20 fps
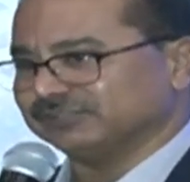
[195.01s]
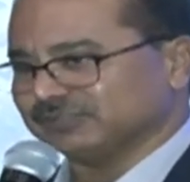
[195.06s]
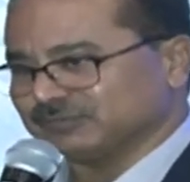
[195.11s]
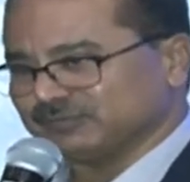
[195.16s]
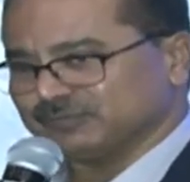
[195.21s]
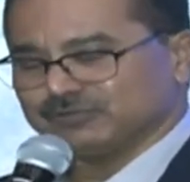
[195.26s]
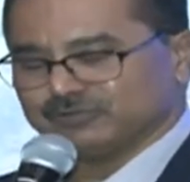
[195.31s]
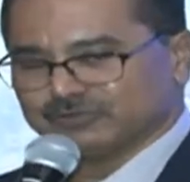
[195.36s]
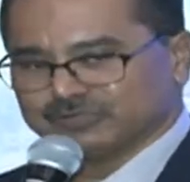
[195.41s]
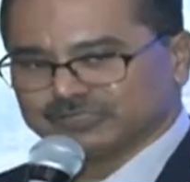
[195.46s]

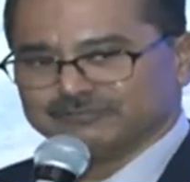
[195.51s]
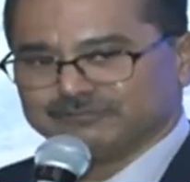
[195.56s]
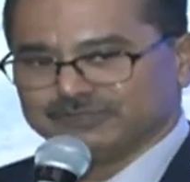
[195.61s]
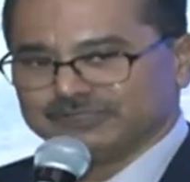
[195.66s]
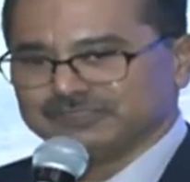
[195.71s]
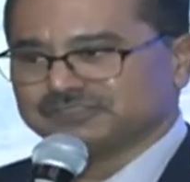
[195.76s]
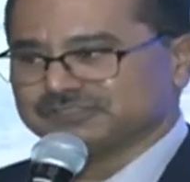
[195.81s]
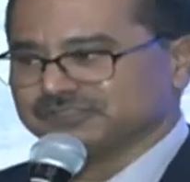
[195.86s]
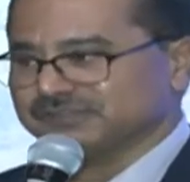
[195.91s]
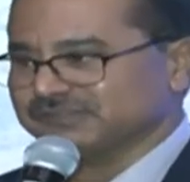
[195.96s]
entrepreneurial
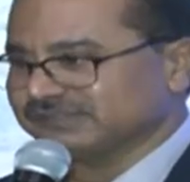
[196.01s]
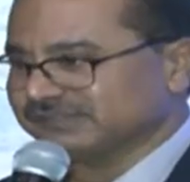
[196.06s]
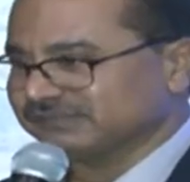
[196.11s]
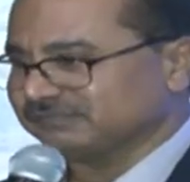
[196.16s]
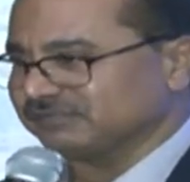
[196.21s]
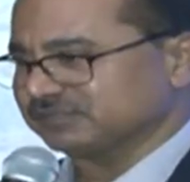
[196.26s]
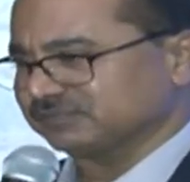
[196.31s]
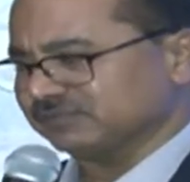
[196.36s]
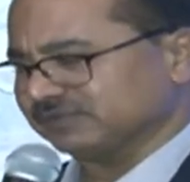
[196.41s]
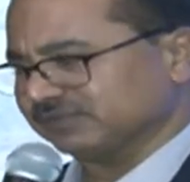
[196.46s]
ventures
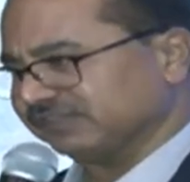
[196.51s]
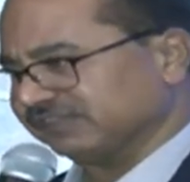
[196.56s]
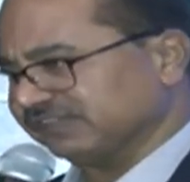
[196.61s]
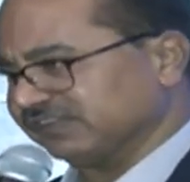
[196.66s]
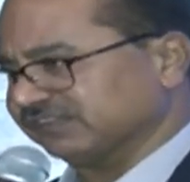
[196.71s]
which were